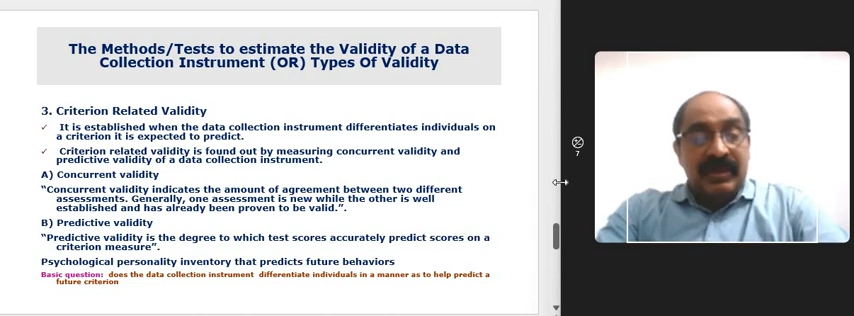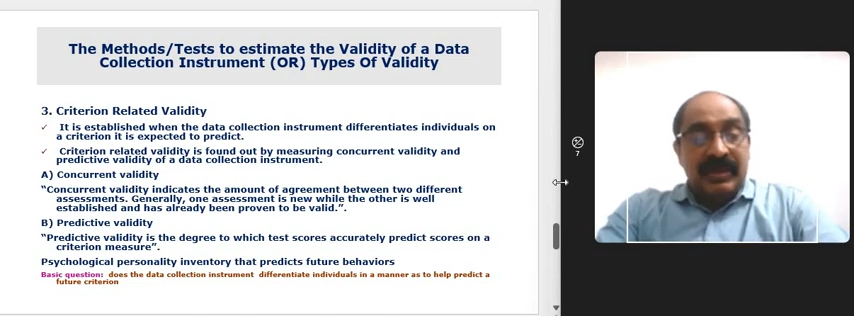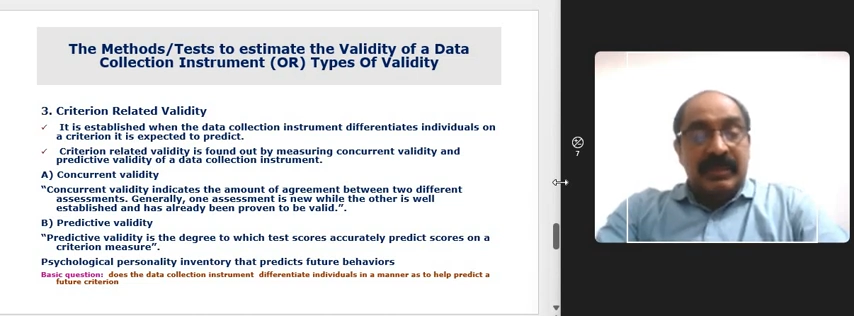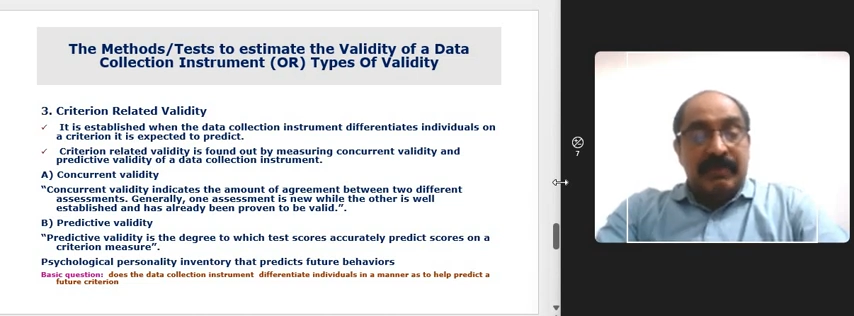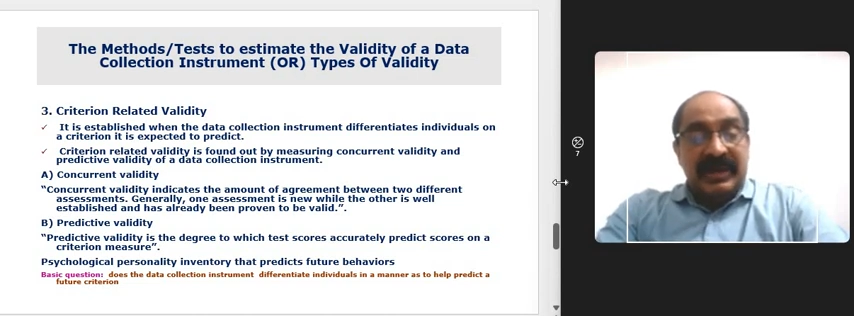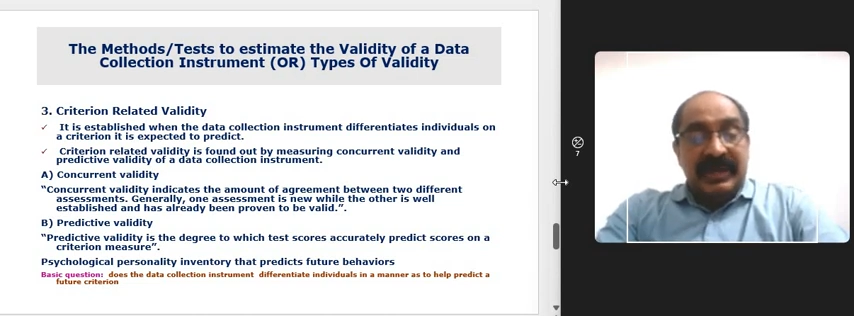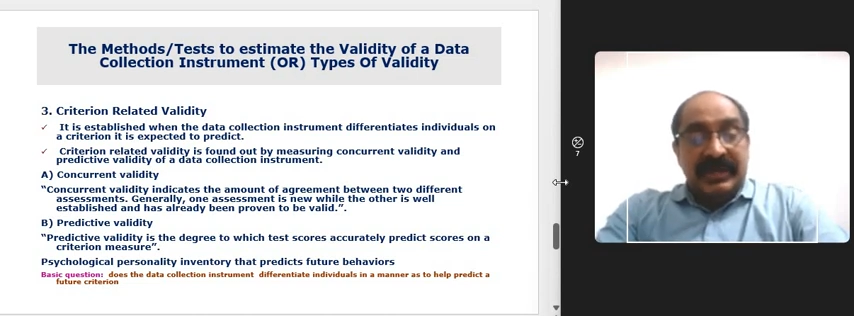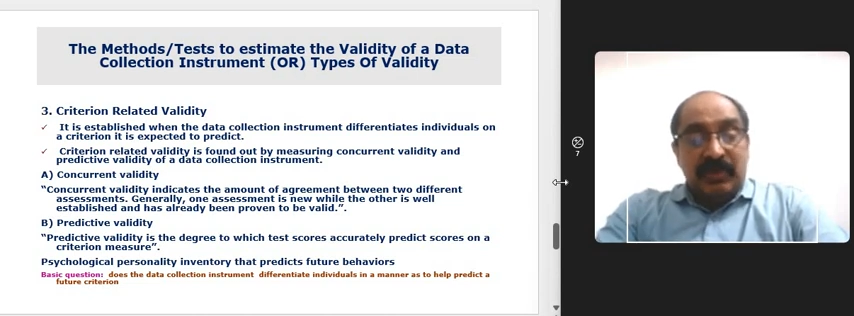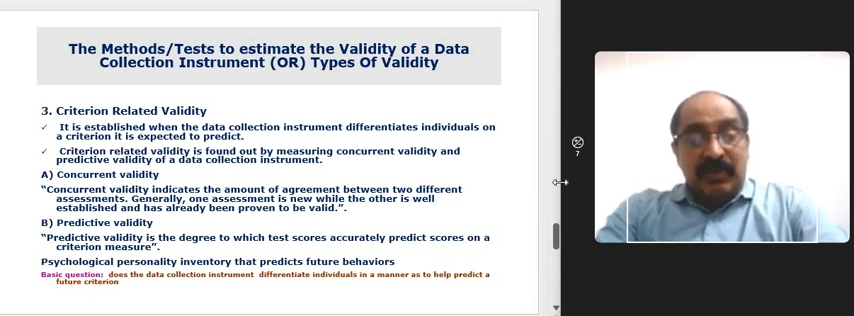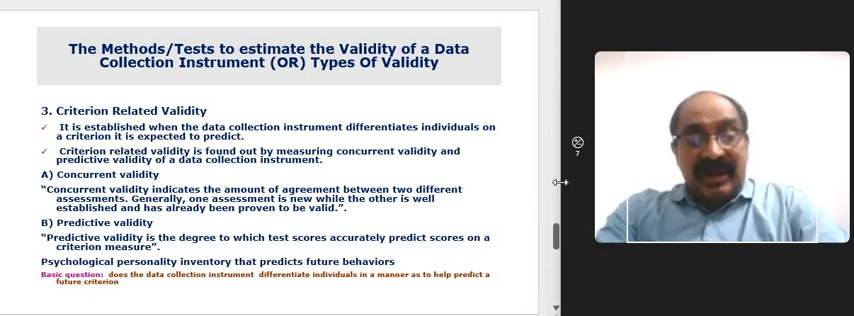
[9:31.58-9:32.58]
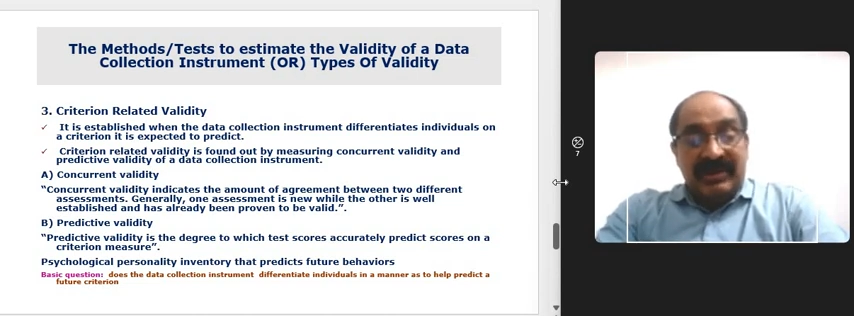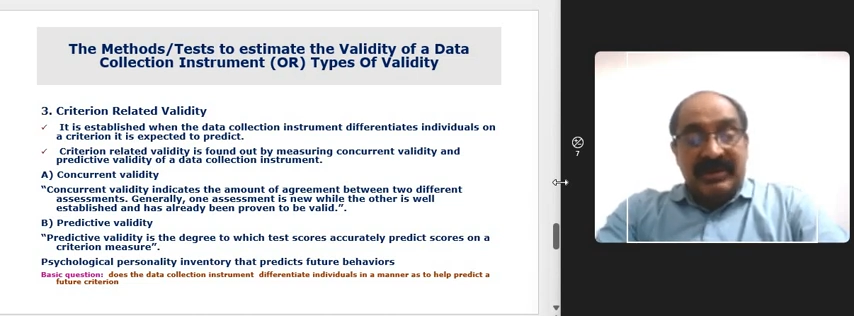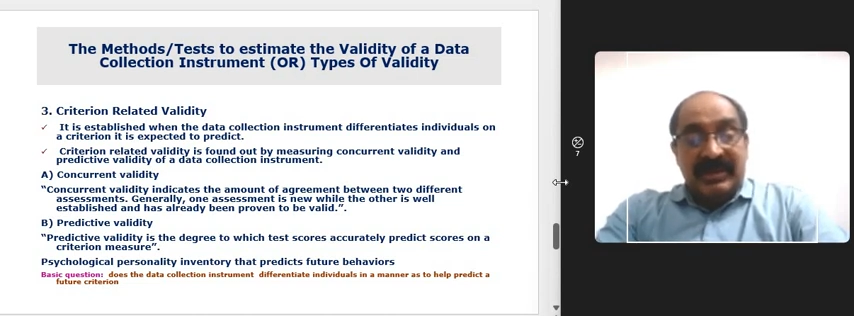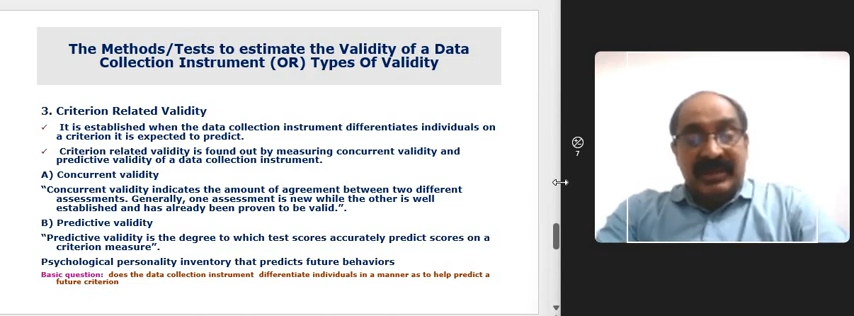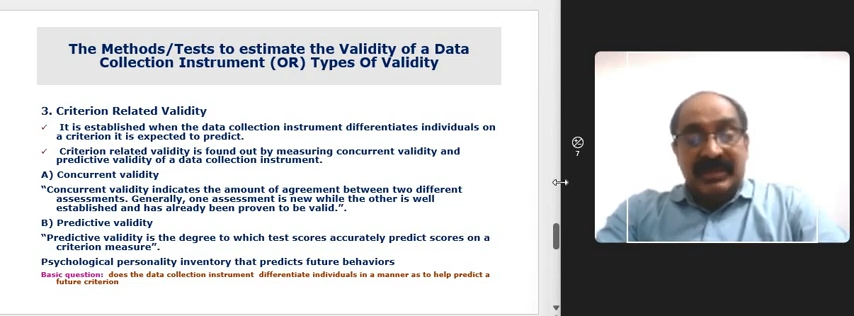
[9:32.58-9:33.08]
The predictive
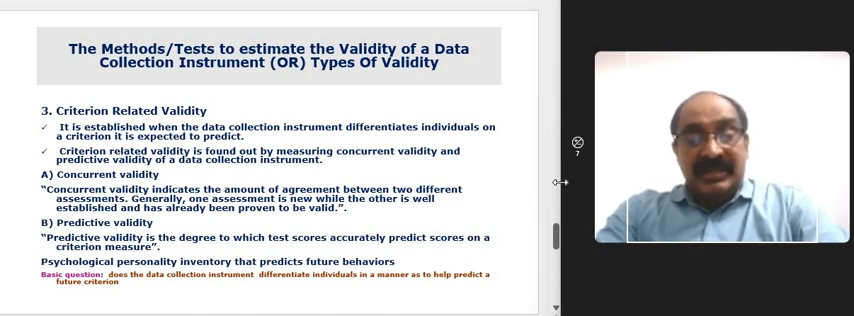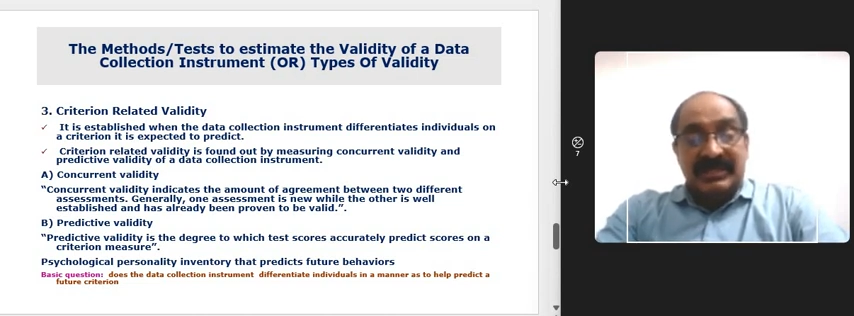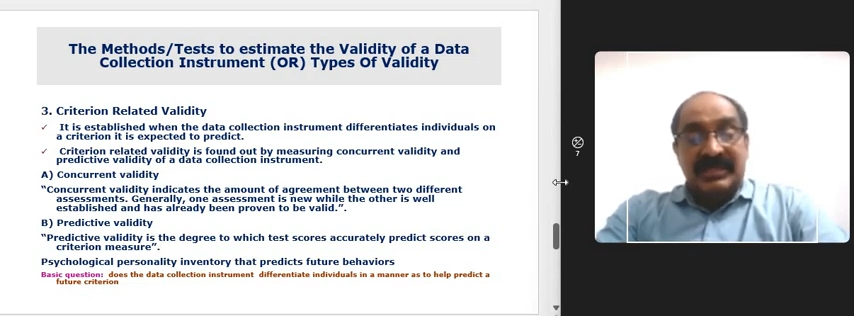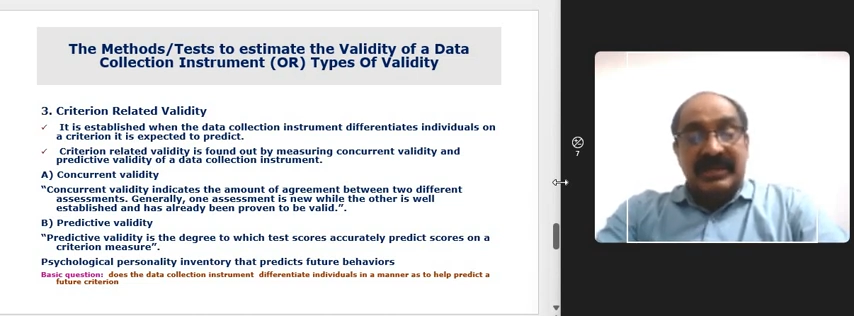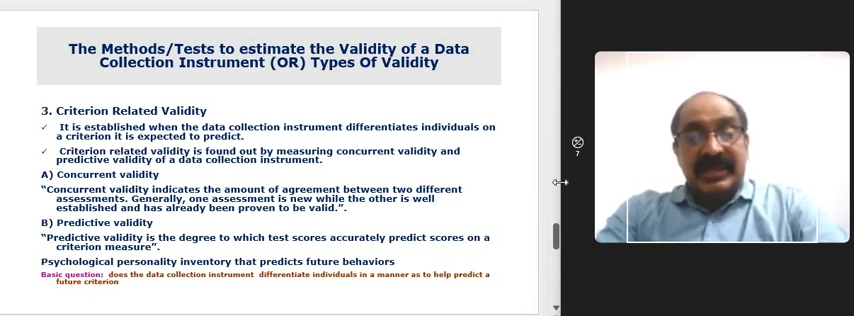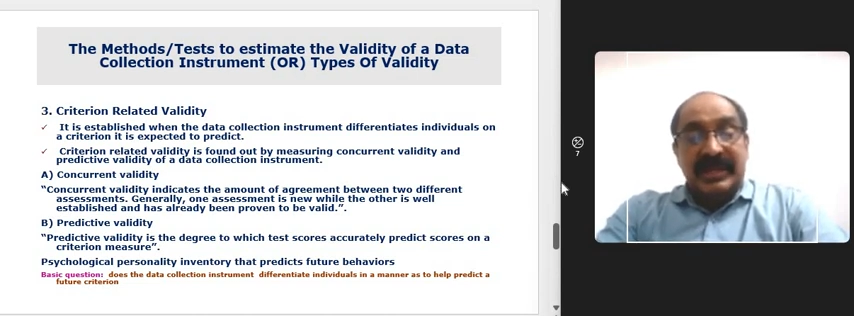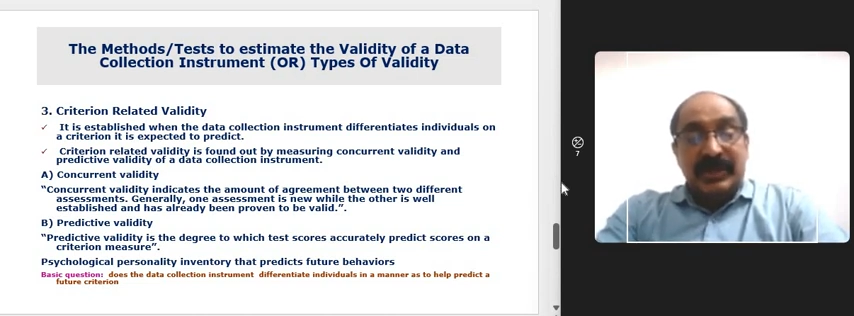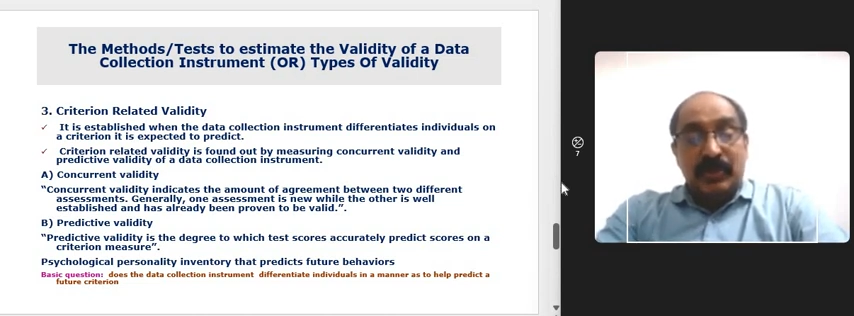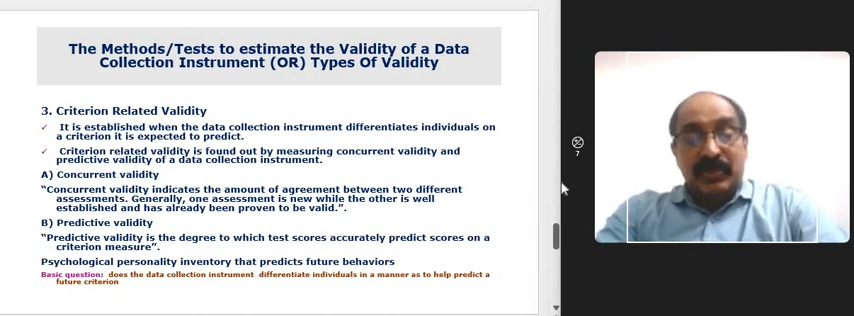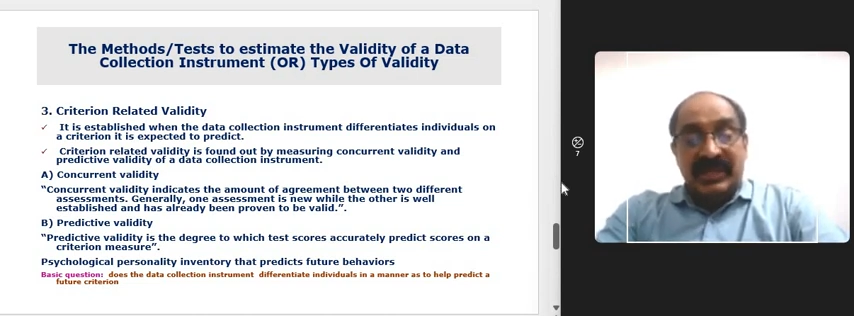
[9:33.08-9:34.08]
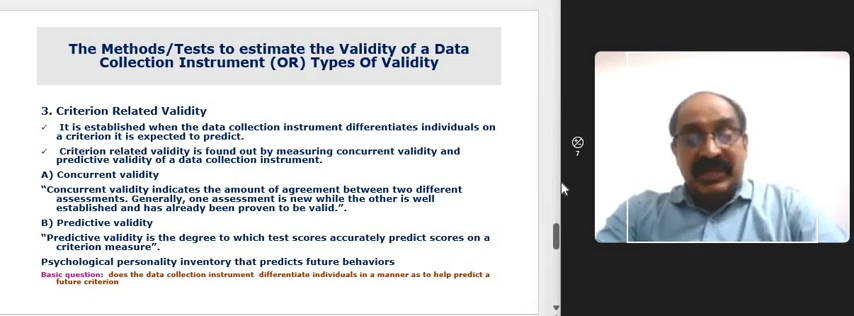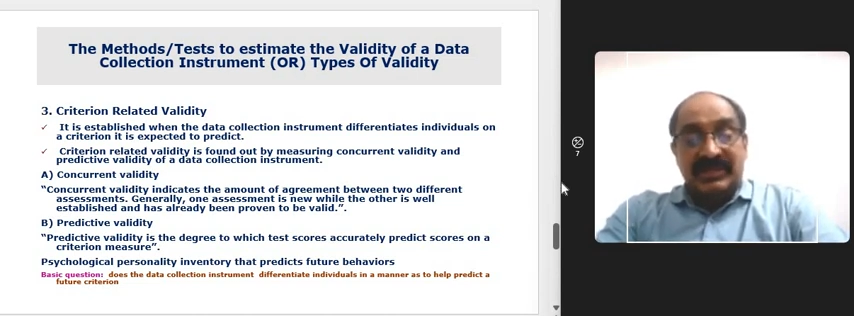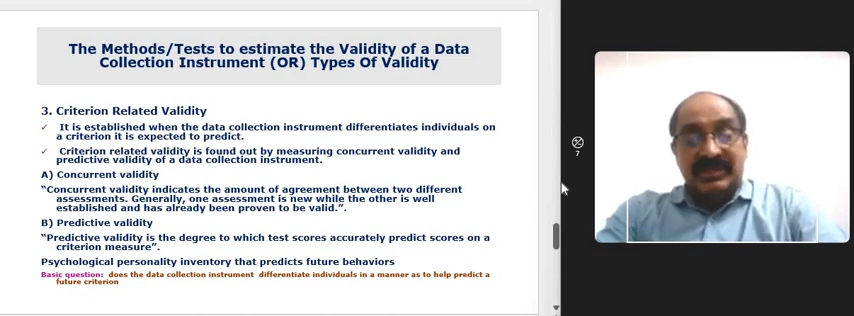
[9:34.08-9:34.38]
validity is the degree to which